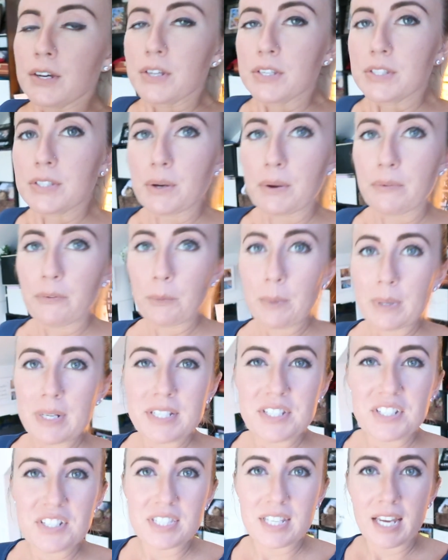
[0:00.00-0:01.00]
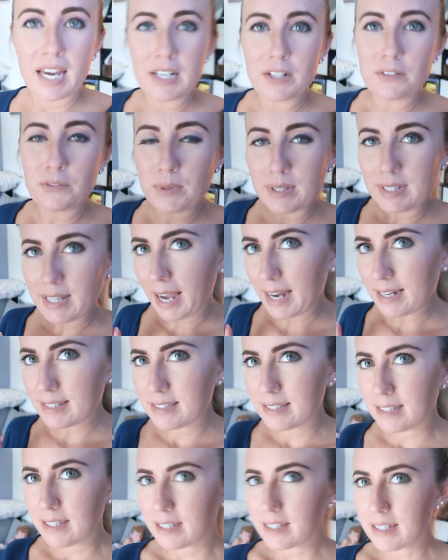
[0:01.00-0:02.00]
So everybody's just kind of
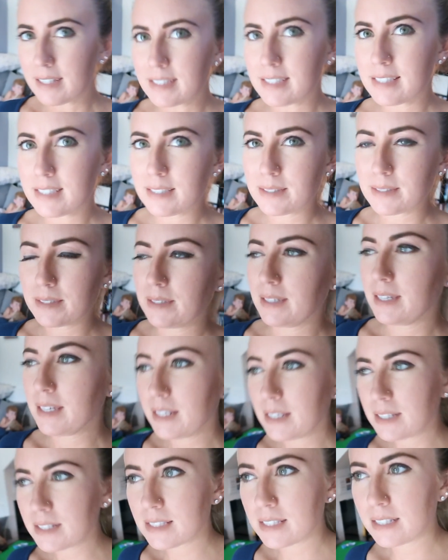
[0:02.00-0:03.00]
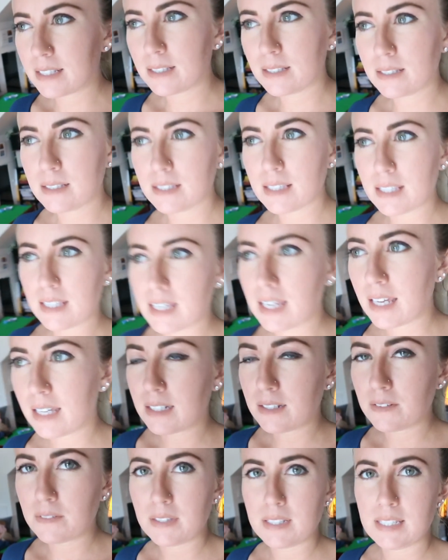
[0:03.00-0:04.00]
relaxing. It's getting to the
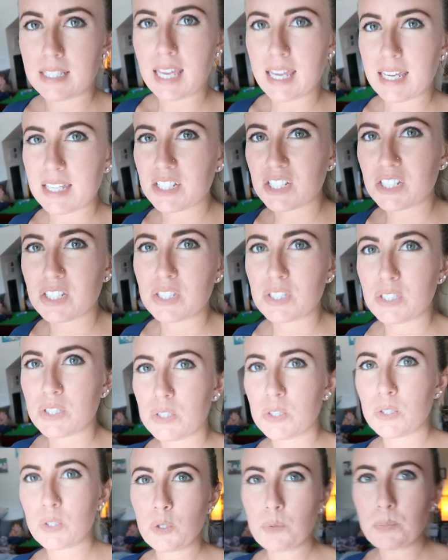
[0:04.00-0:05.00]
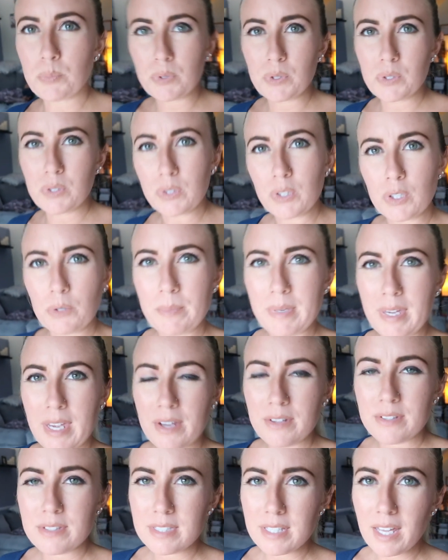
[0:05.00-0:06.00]
end of the day. It's just super gloomy
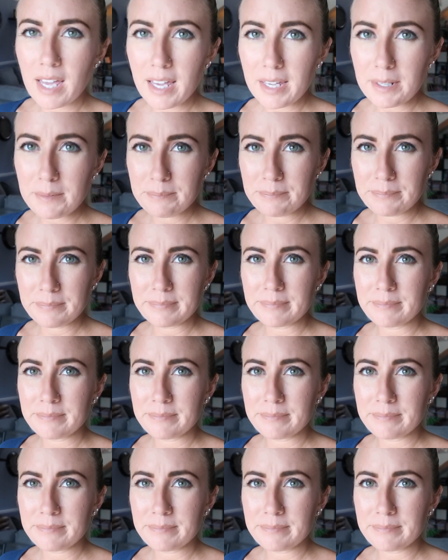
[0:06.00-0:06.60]
outside.